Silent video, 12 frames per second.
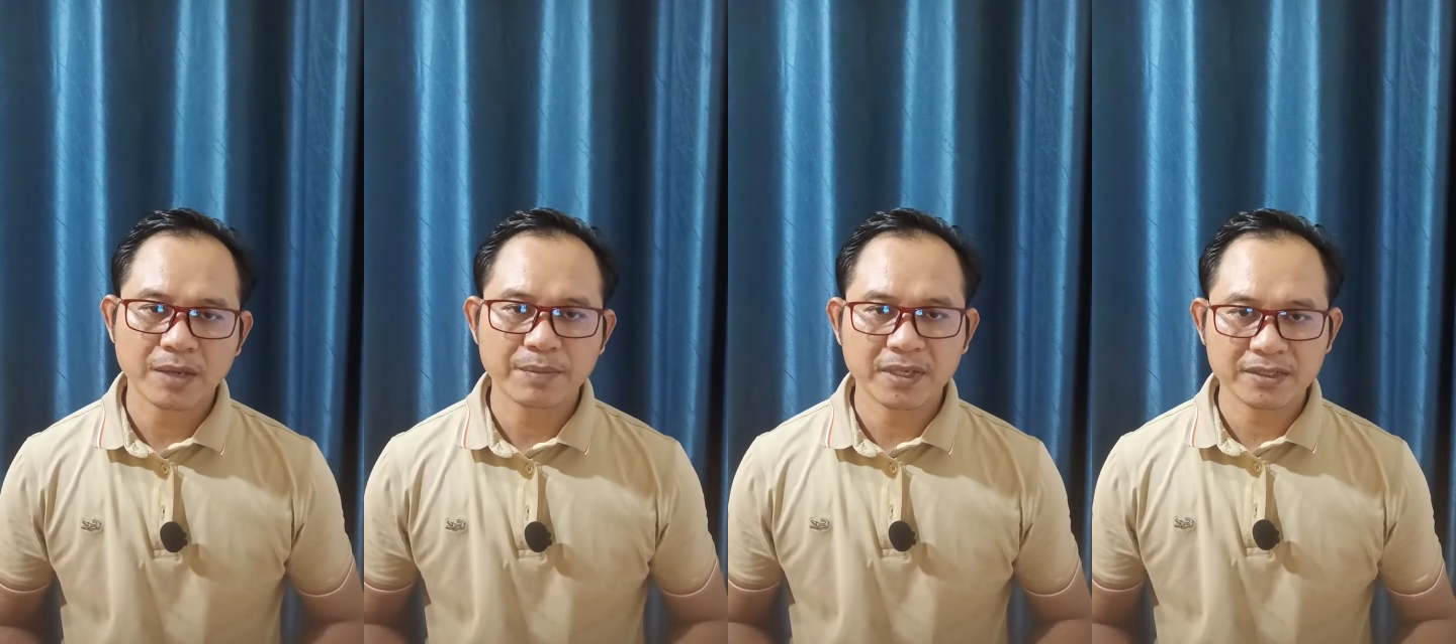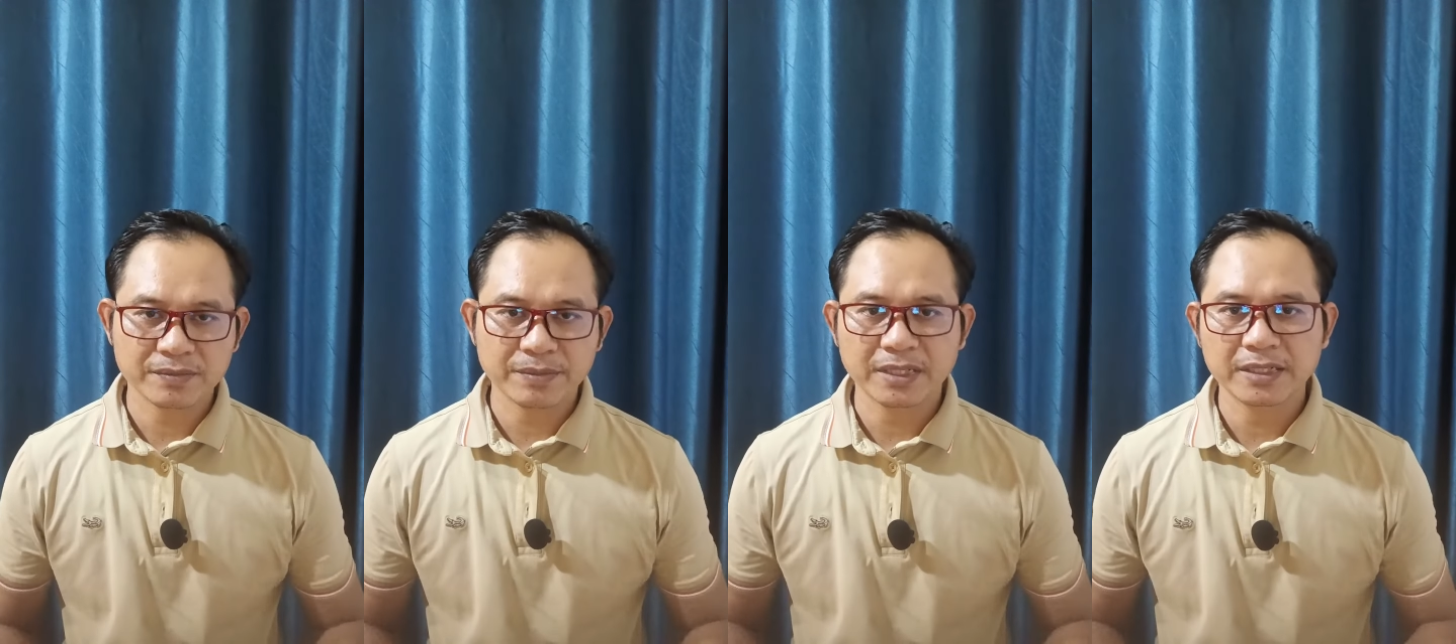How
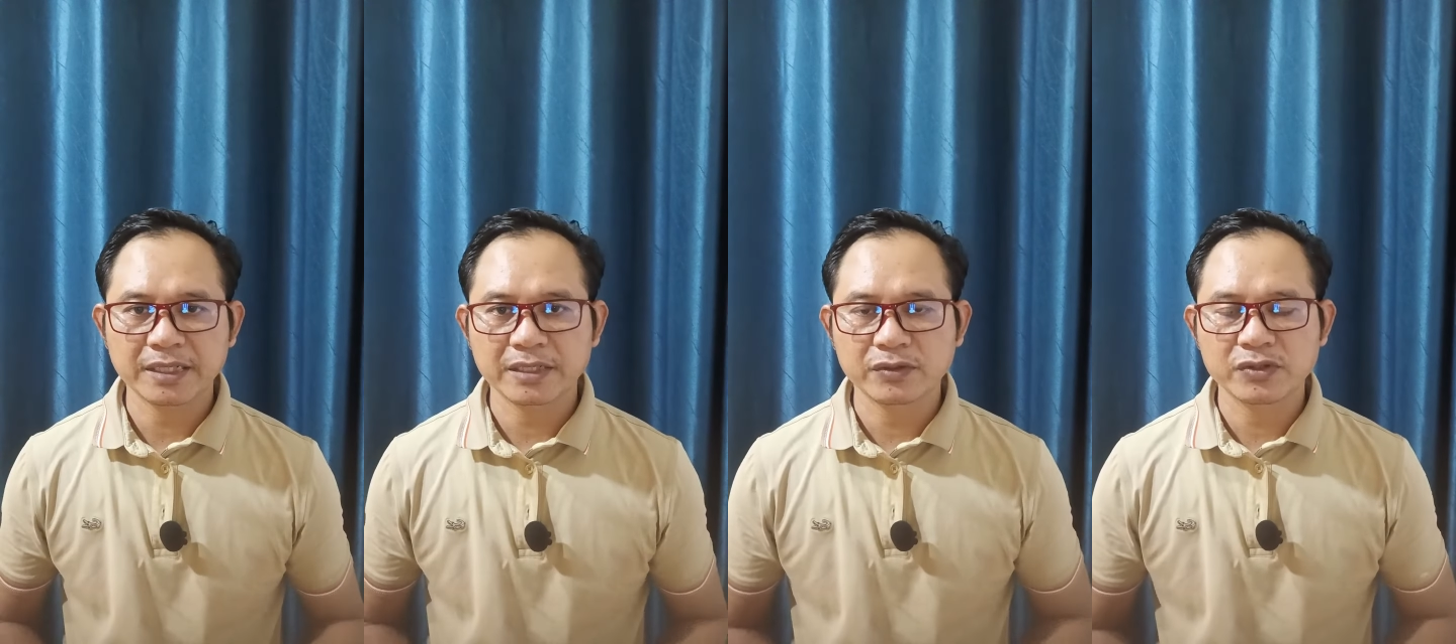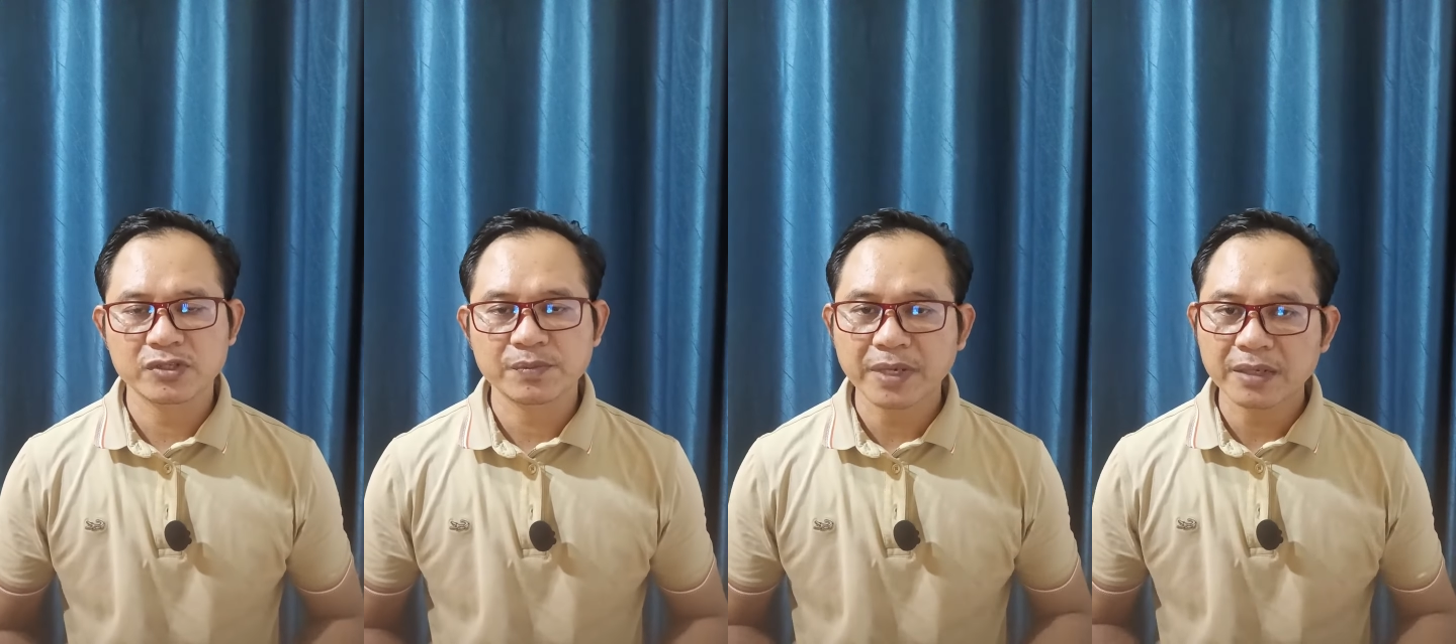much money do
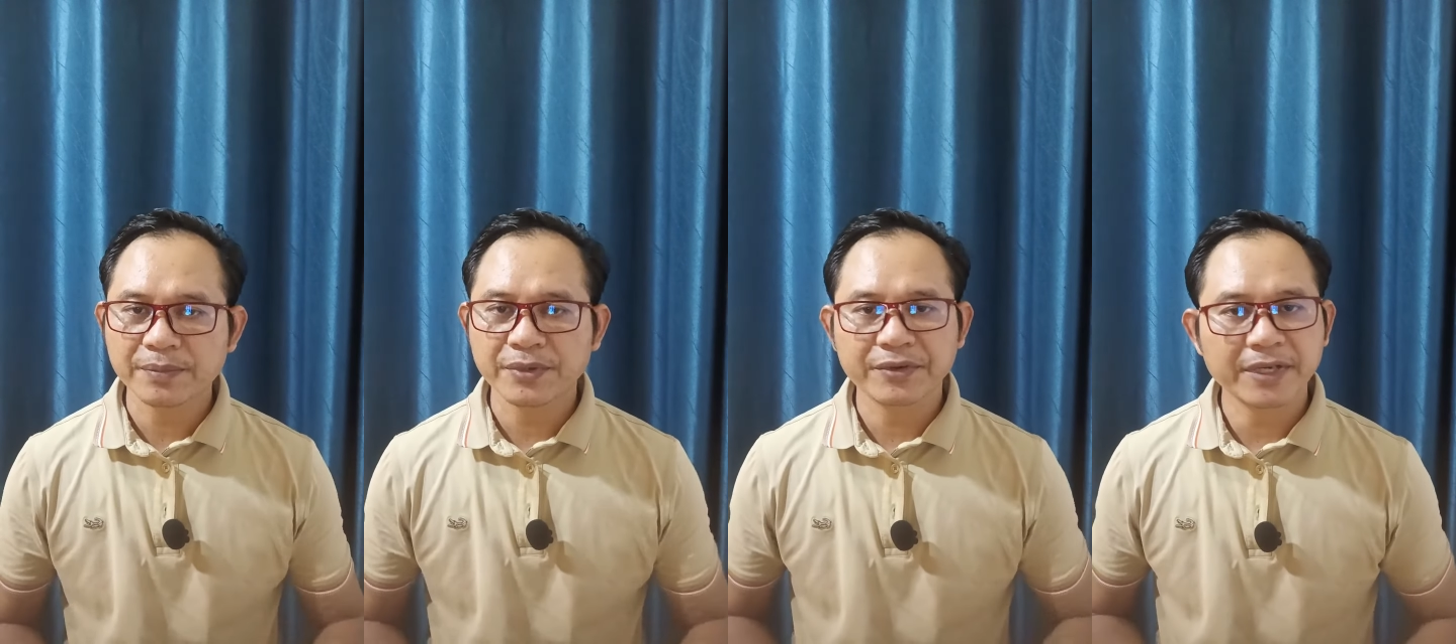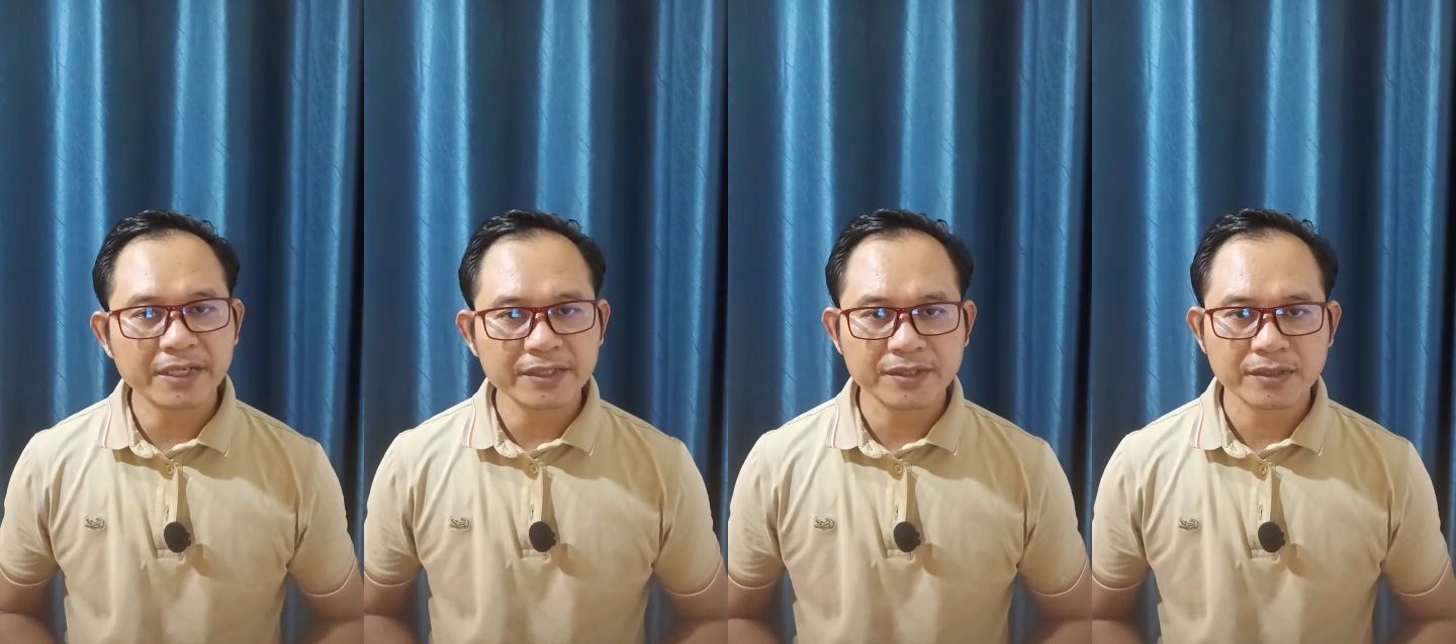you spend per
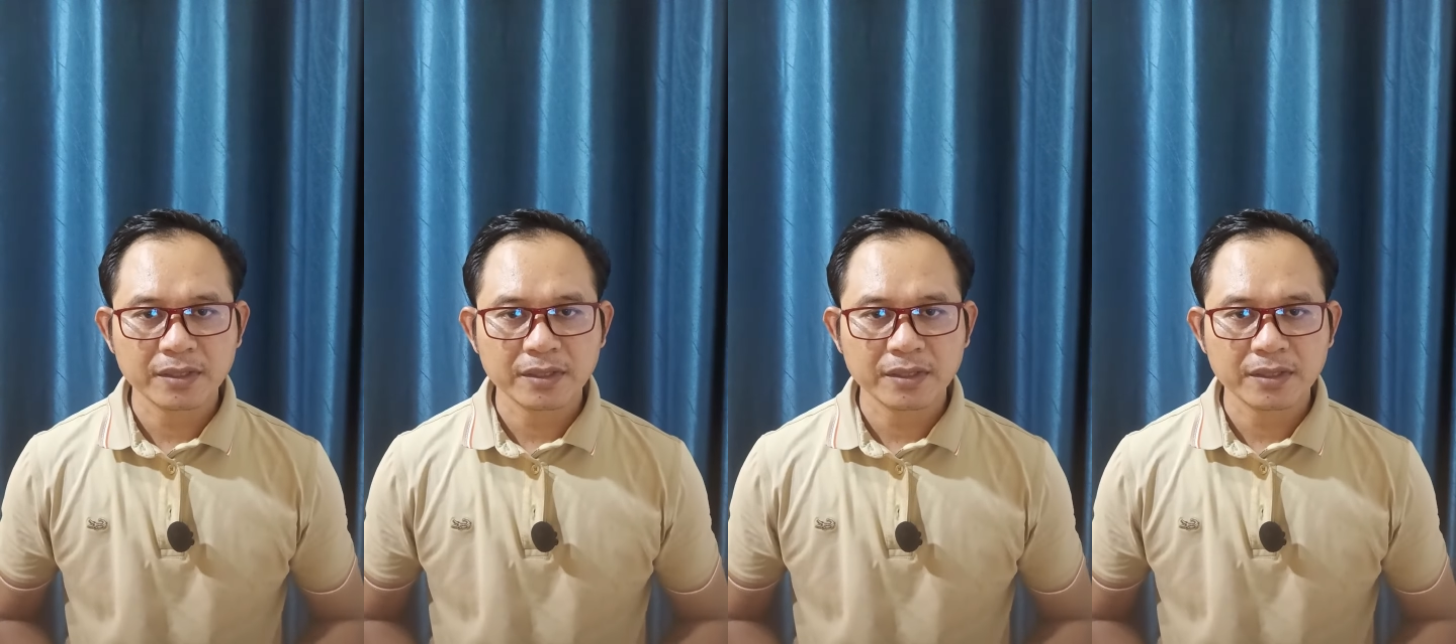day?